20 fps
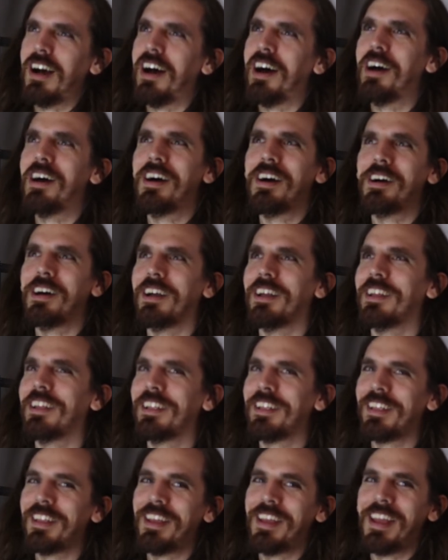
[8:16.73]

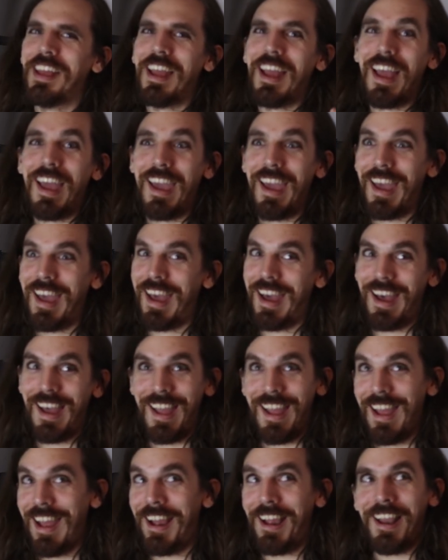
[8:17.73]

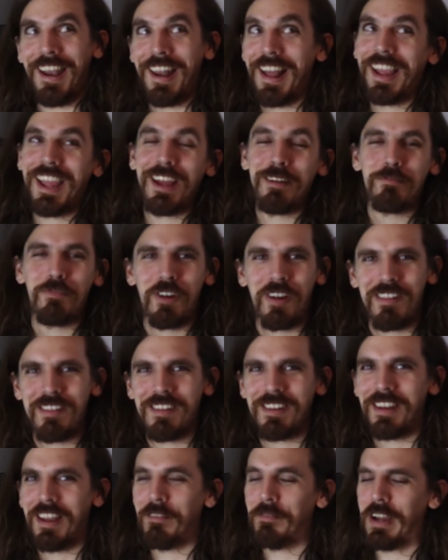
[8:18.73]
And I can't
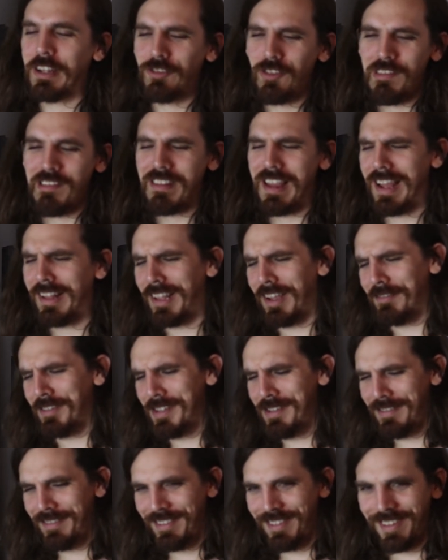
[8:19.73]
praise it enough. I love
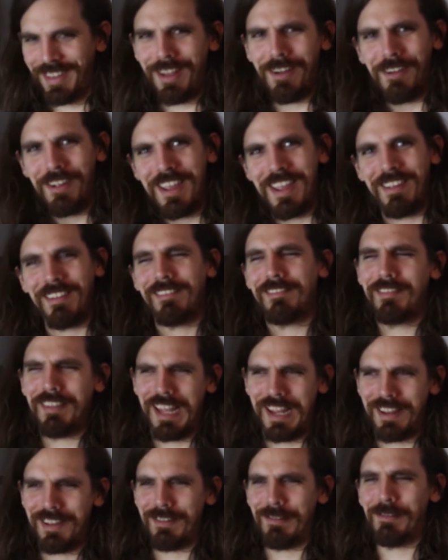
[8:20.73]
it. Okay.
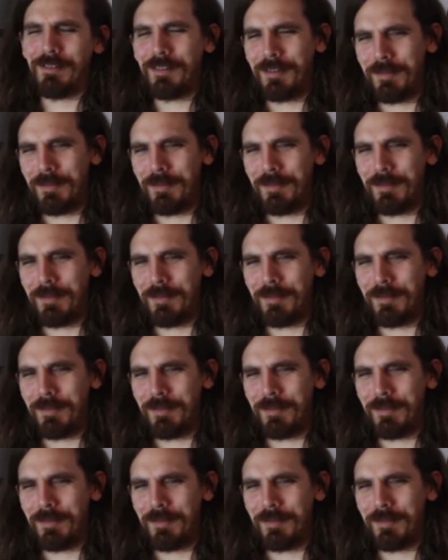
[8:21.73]
Thank you.